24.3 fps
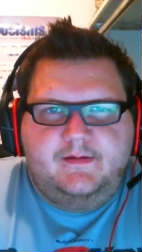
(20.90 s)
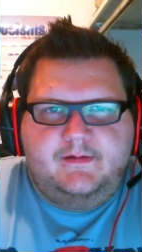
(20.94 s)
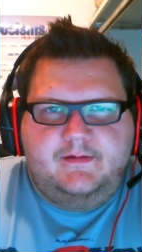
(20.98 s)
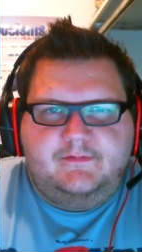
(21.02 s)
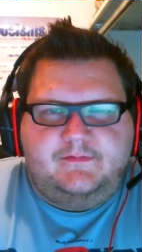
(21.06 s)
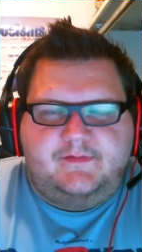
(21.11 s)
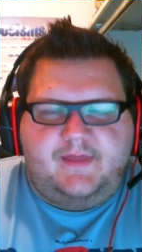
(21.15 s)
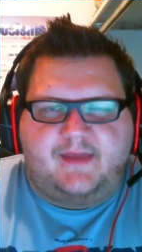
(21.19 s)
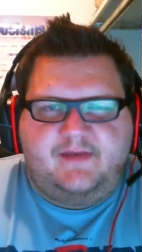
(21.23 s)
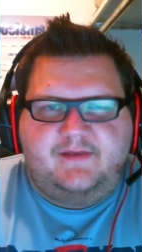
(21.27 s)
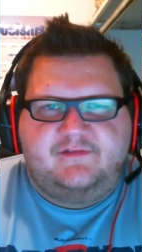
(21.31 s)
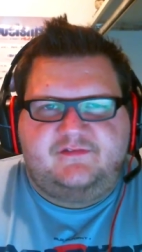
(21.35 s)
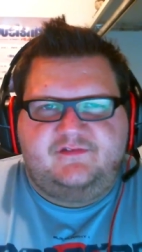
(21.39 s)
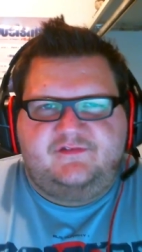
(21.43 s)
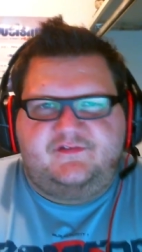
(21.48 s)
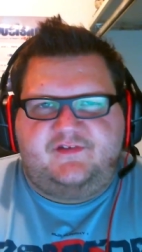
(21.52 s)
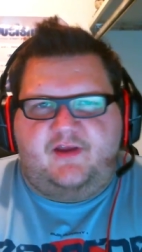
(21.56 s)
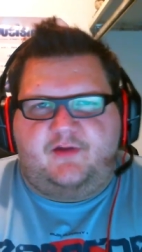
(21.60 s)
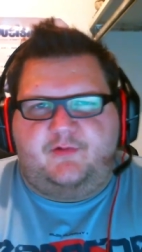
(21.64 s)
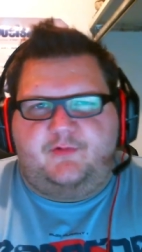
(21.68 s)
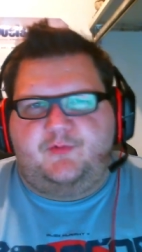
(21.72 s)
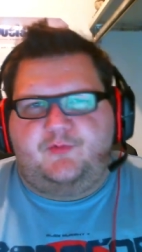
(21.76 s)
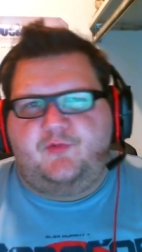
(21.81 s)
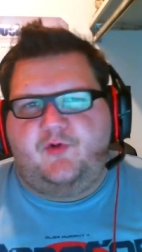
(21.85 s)
Ladies and
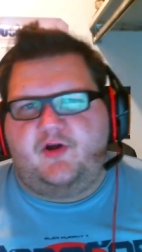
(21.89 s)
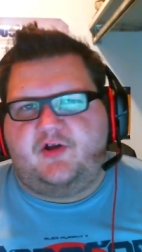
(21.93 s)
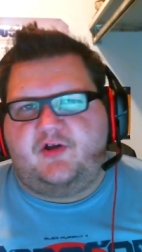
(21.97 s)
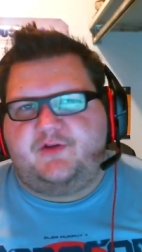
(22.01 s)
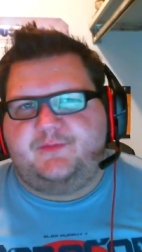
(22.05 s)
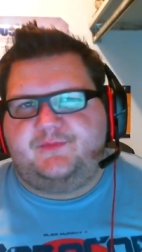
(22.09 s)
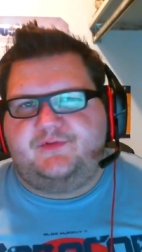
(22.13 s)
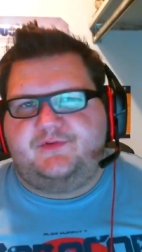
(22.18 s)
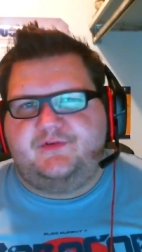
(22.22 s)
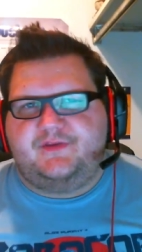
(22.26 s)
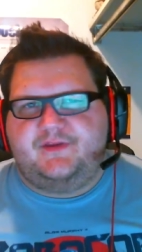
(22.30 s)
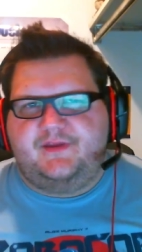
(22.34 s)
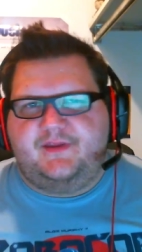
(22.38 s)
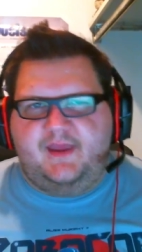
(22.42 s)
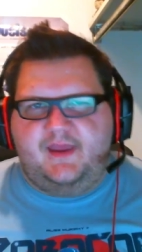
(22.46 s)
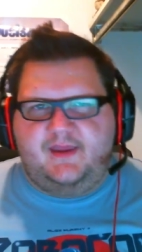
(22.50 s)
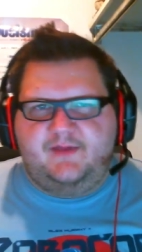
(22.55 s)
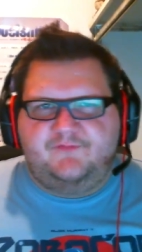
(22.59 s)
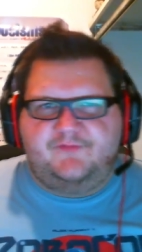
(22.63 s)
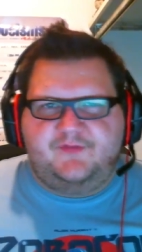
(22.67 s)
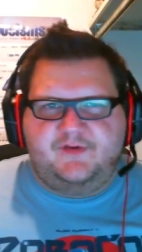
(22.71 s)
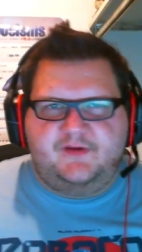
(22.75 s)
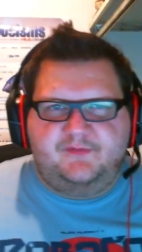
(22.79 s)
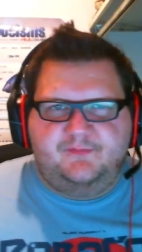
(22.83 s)
gentlemen, welcome to the
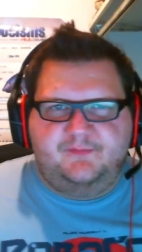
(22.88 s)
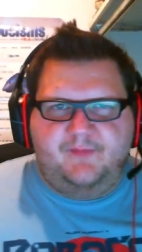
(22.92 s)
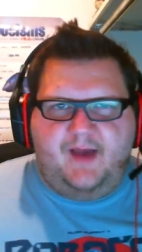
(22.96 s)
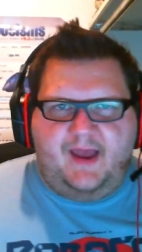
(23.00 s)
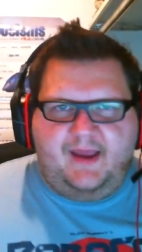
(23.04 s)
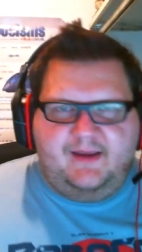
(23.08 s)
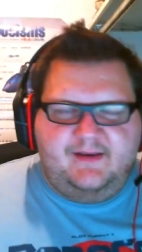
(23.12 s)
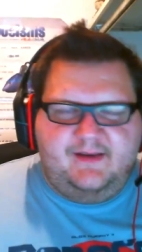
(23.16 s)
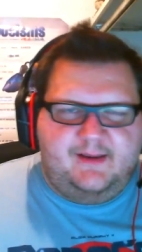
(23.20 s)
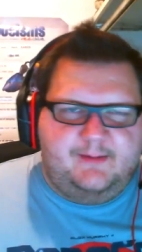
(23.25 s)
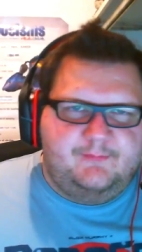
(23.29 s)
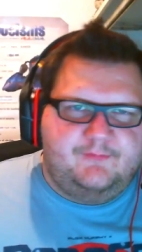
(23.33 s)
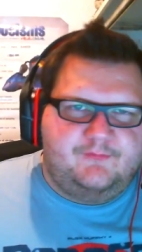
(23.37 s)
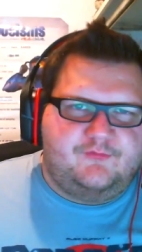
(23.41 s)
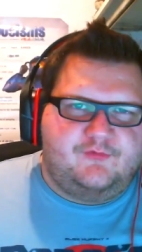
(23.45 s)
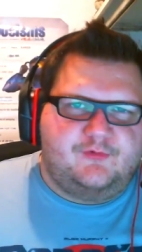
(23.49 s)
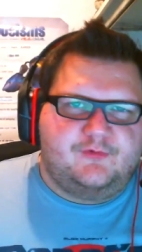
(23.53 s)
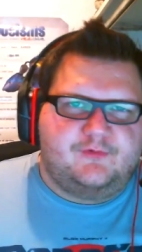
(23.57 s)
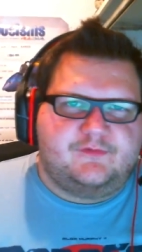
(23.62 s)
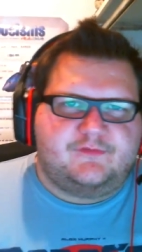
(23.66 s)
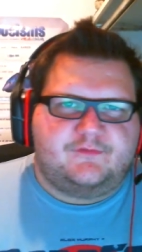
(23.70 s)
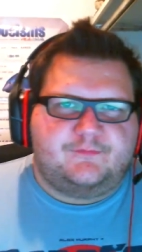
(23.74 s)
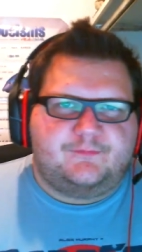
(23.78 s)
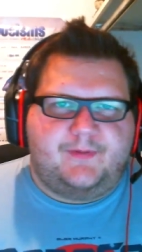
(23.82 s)
Game Feed. My name, of
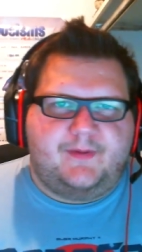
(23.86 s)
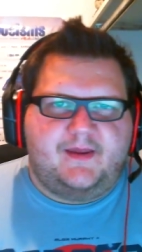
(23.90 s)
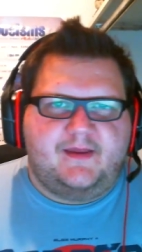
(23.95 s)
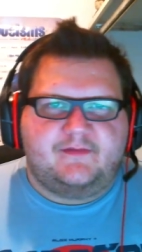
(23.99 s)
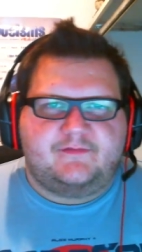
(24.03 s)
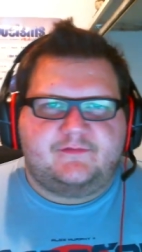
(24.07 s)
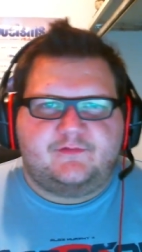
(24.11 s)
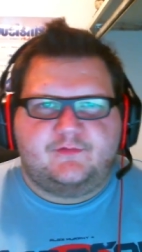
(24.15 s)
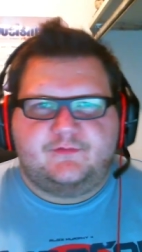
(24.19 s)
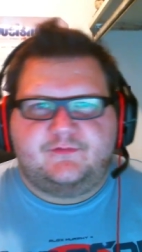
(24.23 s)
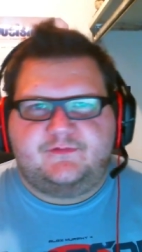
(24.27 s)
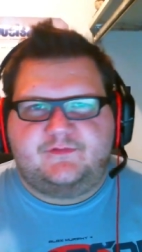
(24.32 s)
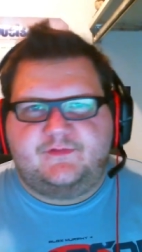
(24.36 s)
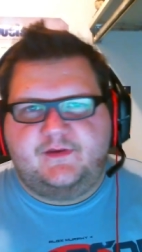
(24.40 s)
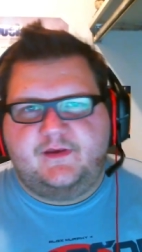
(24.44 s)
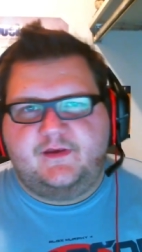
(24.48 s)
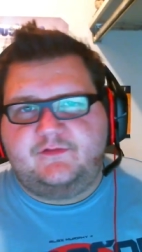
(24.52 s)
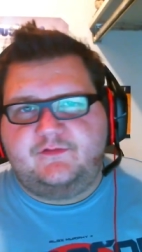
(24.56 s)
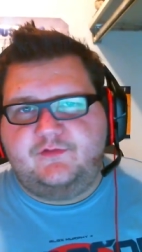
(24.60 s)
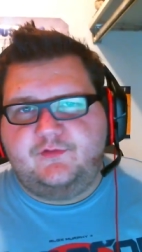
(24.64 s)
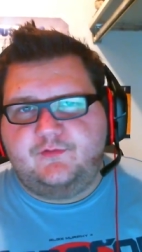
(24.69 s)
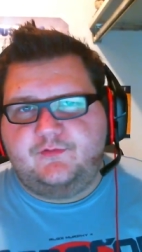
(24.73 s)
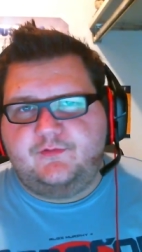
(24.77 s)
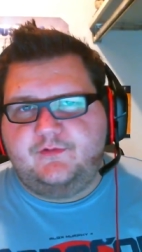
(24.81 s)
course, is Pants
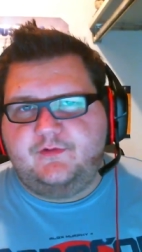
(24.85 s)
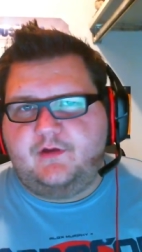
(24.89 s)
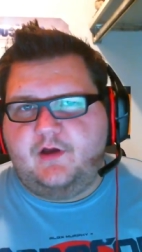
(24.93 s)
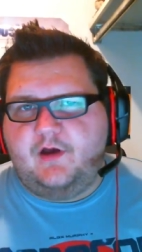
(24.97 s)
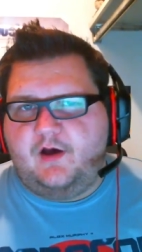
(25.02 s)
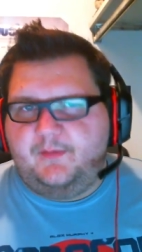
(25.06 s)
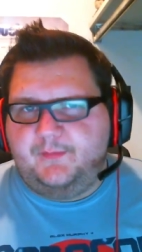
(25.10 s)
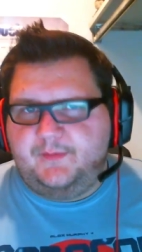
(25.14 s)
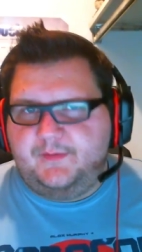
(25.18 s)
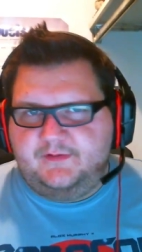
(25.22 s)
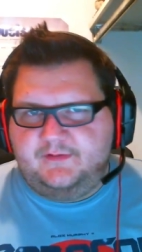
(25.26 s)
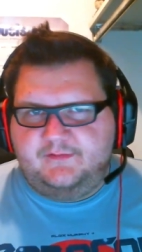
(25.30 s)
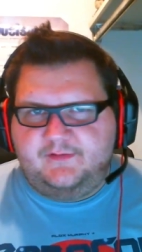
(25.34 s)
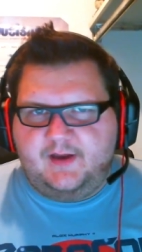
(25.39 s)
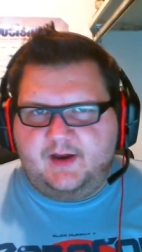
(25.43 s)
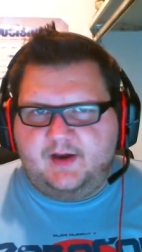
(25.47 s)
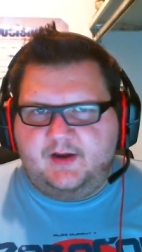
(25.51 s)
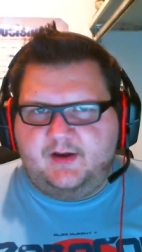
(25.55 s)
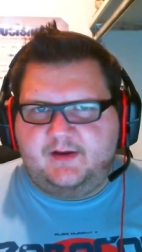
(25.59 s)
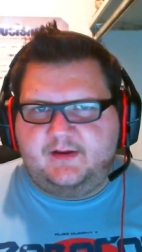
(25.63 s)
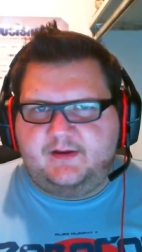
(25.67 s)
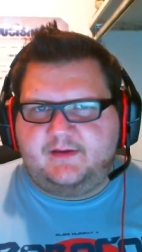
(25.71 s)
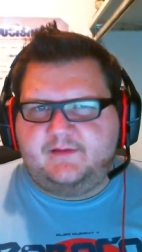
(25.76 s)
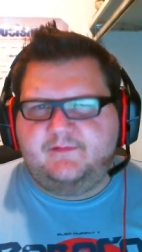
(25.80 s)
06 You can call me
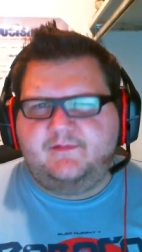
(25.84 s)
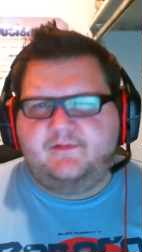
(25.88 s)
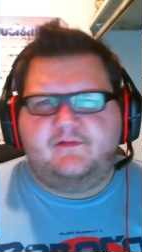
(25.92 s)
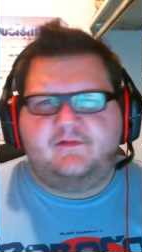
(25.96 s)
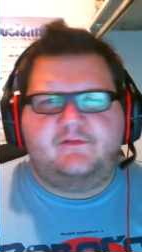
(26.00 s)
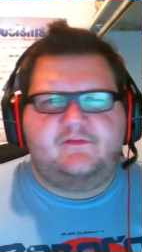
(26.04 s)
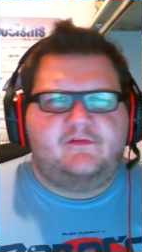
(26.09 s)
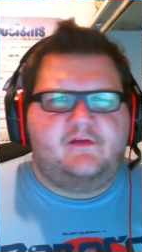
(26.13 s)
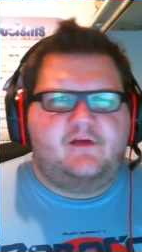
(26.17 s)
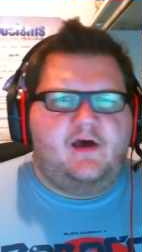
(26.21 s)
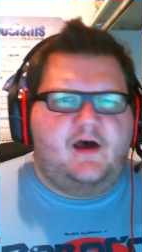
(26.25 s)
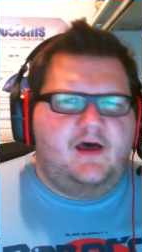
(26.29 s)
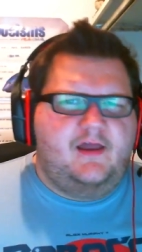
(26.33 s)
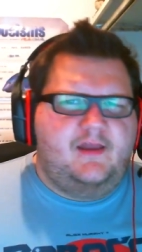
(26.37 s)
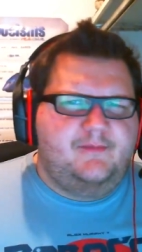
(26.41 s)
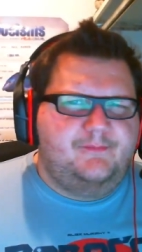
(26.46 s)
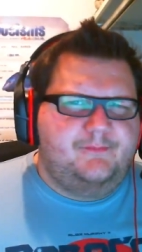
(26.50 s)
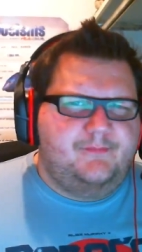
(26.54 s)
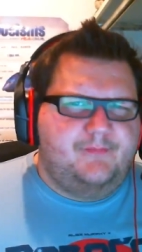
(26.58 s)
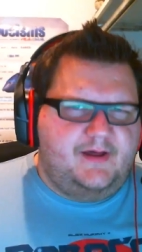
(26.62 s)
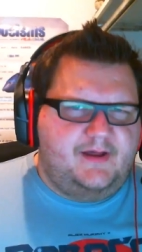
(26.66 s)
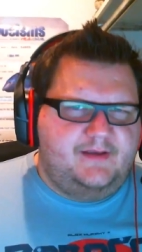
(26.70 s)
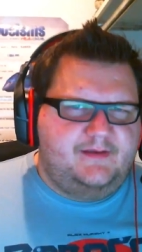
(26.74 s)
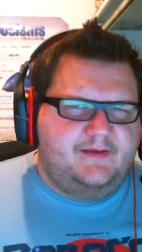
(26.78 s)
Derek, and
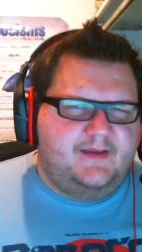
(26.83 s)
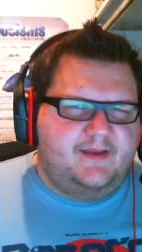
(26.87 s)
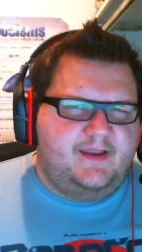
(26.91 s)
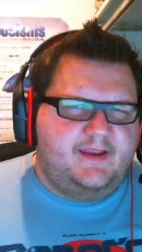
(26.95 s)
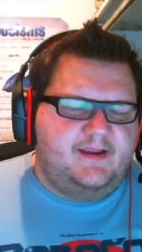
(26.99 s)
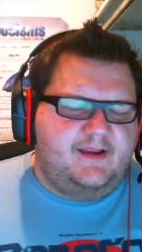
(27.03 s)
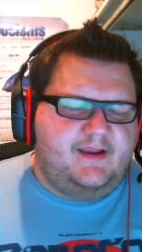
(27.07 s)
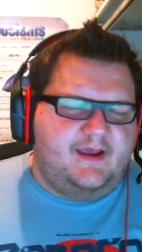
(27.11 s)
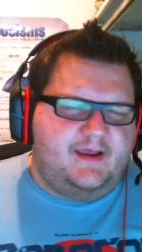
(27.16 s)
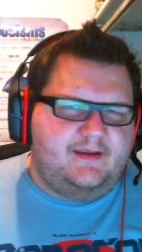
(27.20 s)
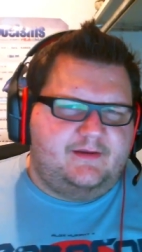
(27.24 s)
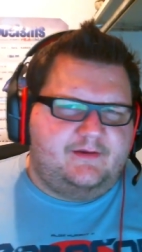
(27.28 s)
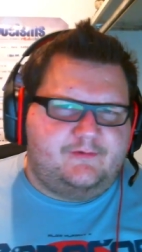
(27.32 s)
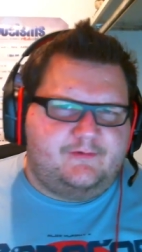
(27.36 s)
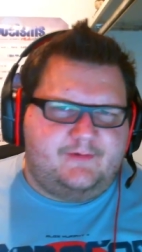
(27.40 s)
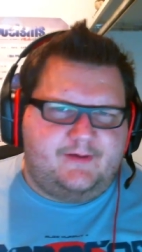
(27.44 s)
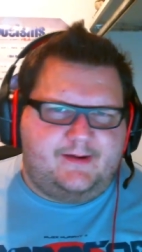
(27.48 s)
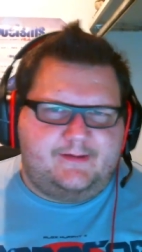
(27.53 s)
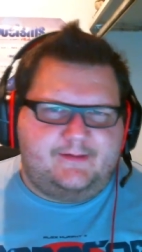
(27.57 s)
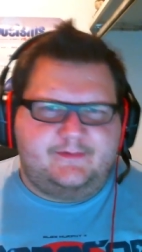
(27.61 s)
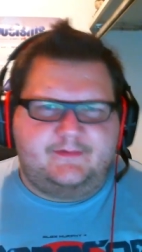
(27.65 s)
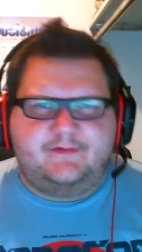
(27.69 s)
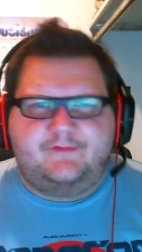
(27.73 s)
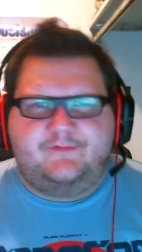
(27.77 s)
on Monday, I
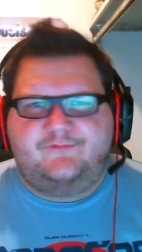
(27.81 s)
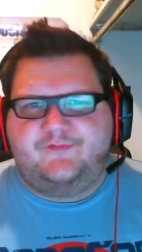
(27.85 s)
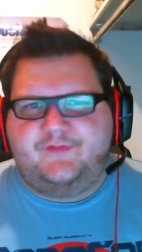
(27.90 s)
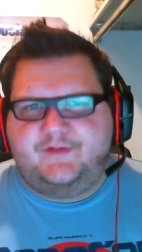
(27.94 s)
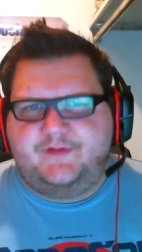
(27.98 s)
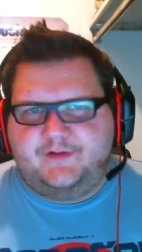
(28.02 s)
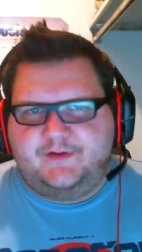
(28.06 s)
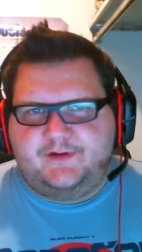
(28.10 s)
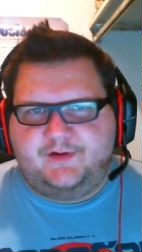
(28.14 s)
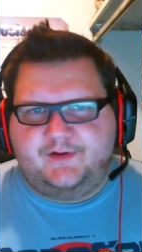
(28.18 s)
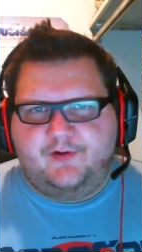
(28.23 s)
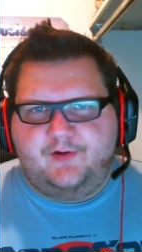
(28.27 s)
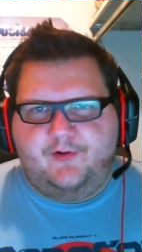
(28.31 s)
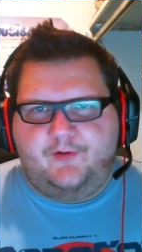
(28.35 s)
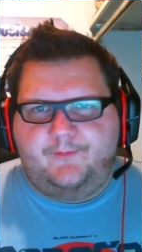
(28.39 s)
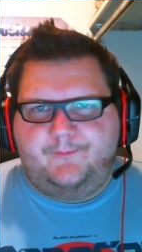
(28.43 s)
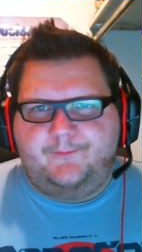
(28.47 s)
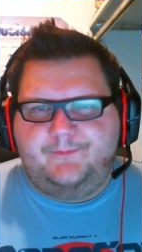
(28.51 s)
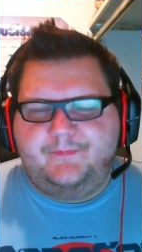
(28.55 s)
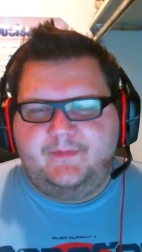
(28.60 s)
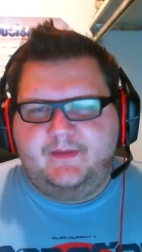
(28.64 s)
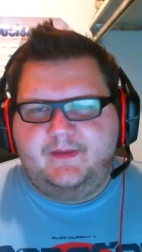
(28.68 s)
created a video.